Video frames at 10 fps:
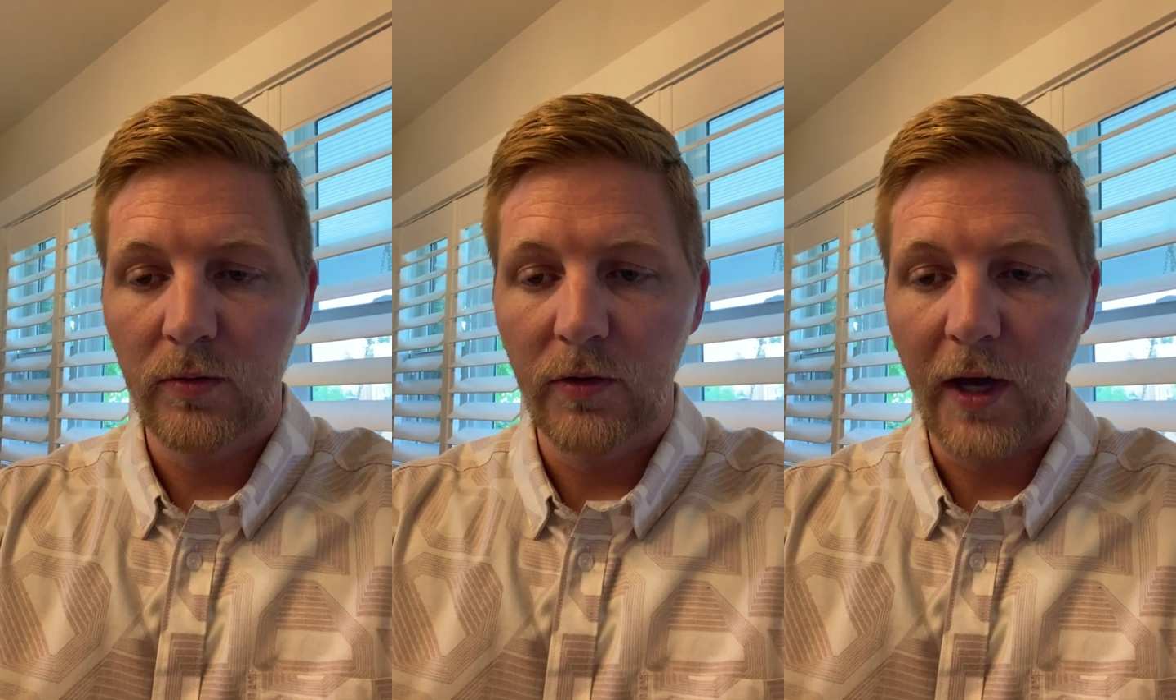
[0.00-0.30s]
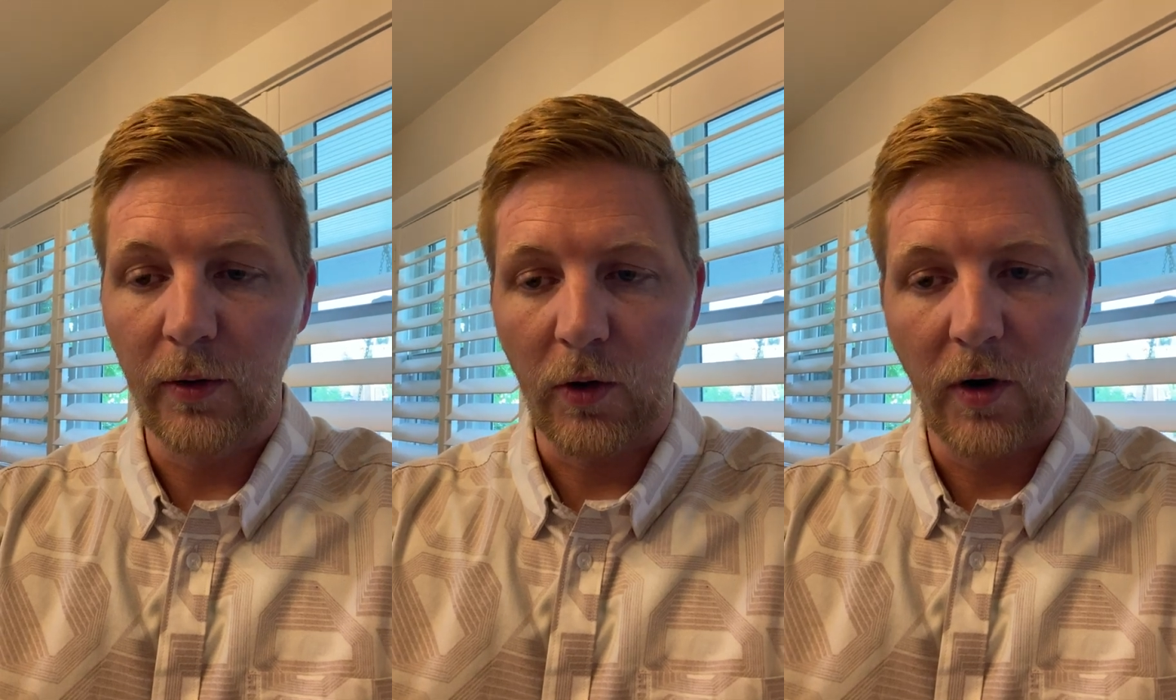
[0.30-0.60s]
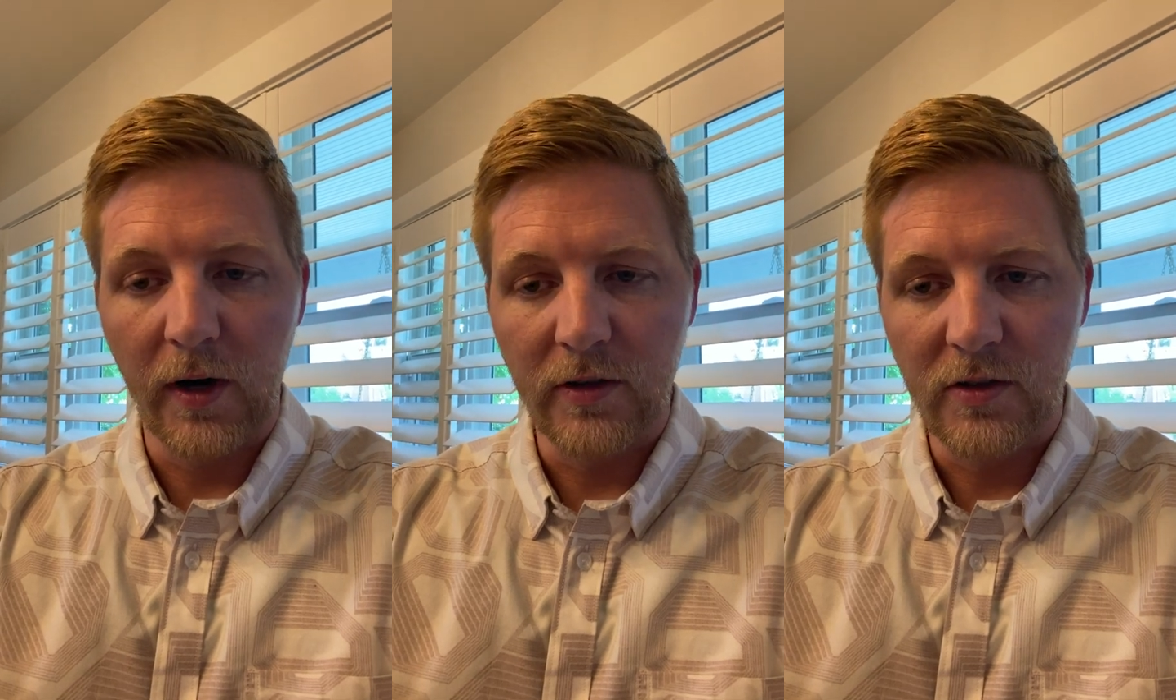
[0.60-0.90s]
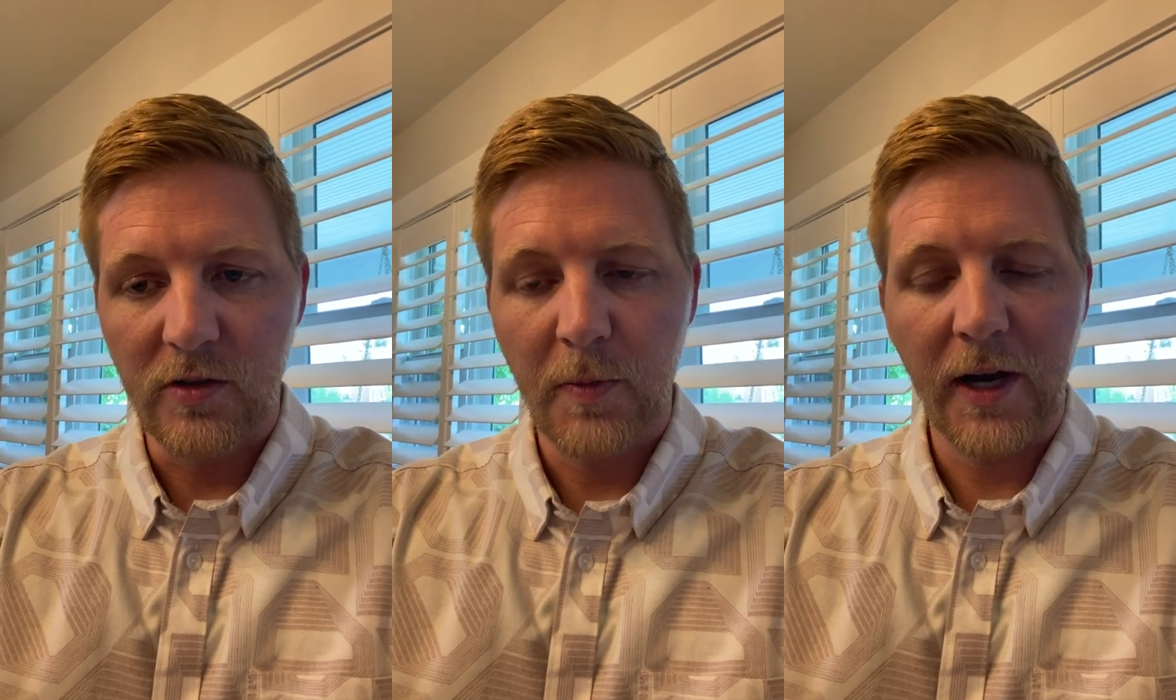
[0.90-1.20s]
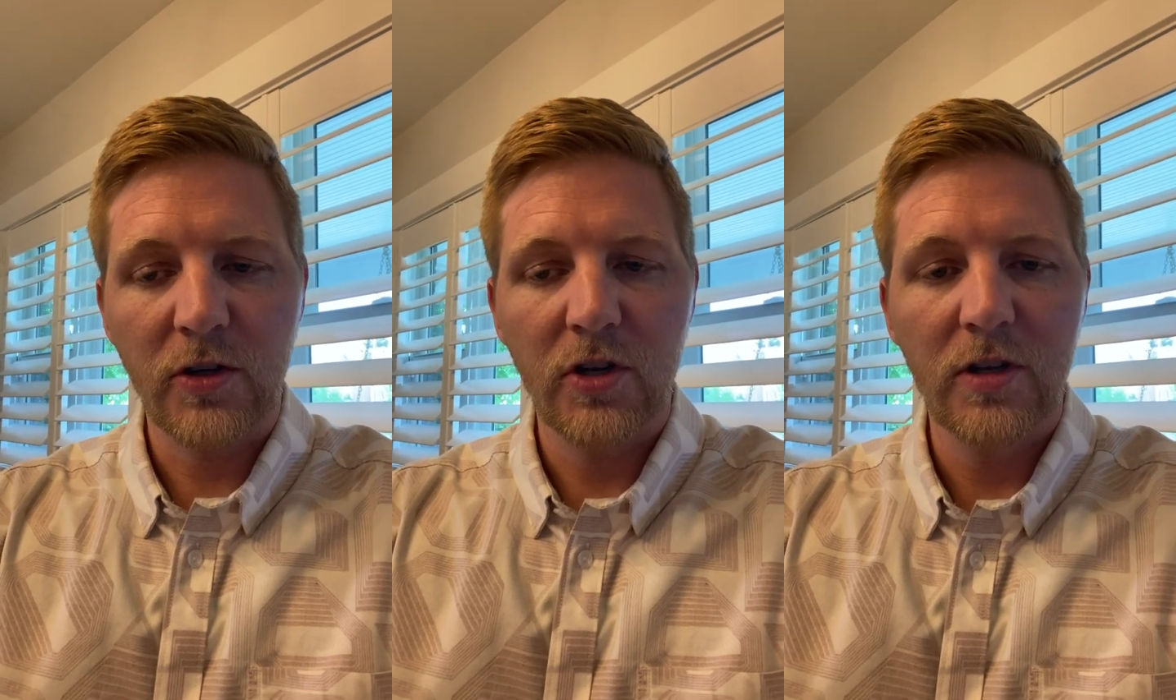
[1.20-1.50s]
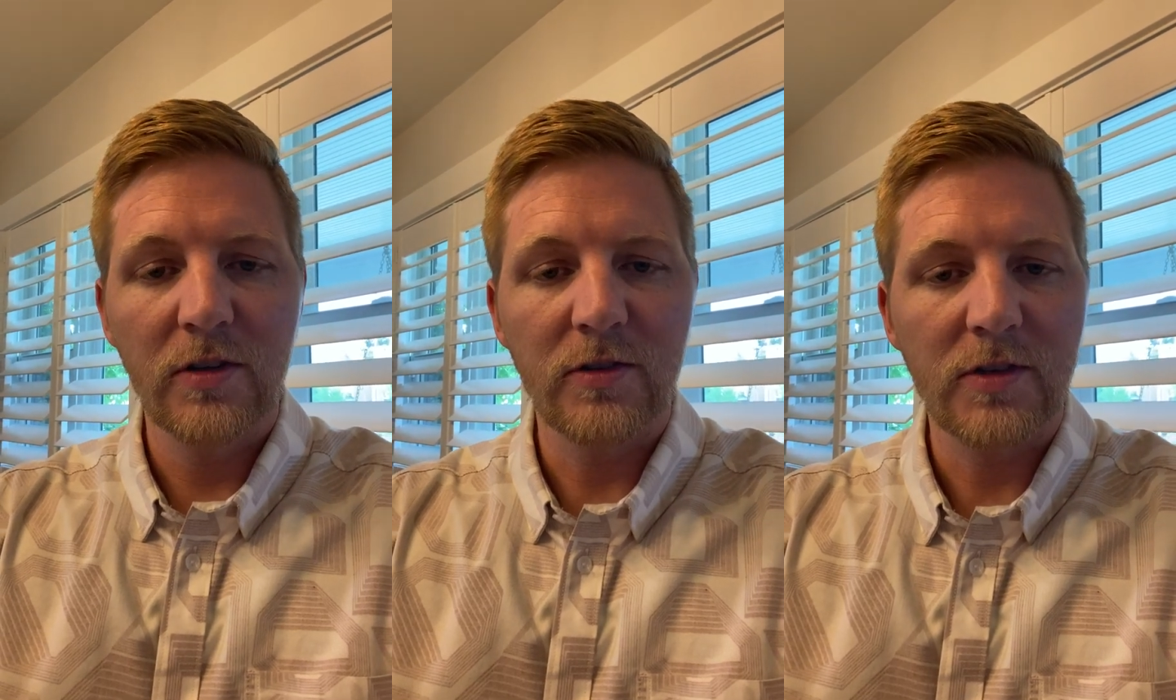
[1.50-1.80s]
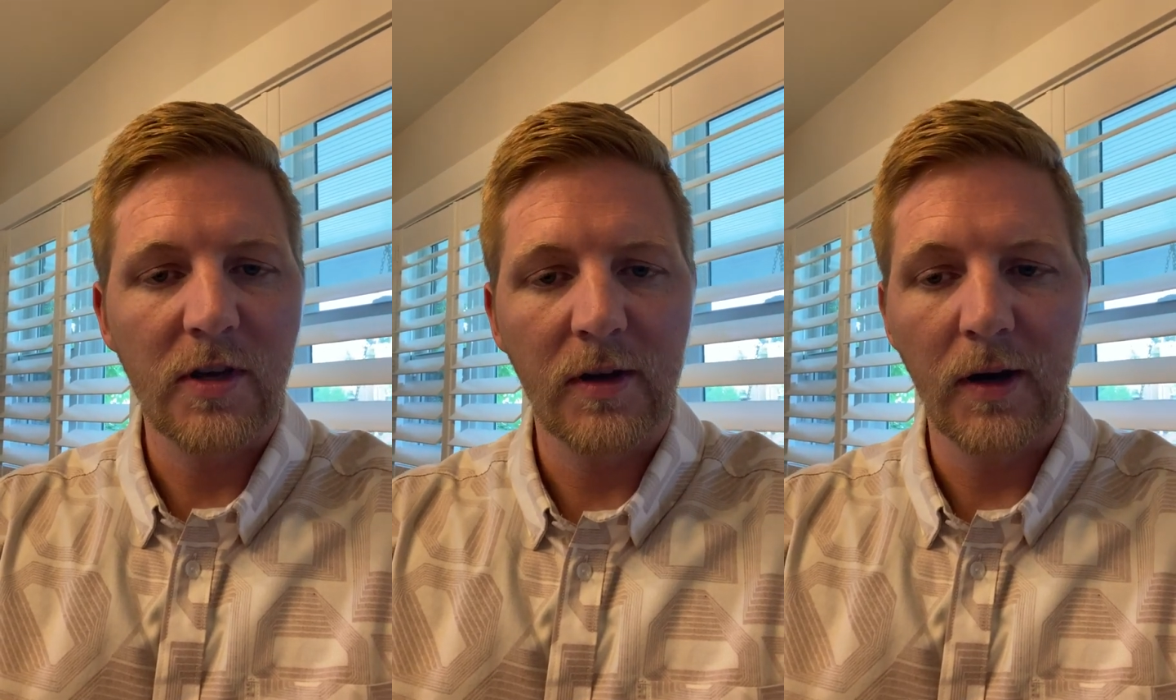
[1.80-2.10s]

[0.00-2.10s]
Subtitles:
that requires inspections,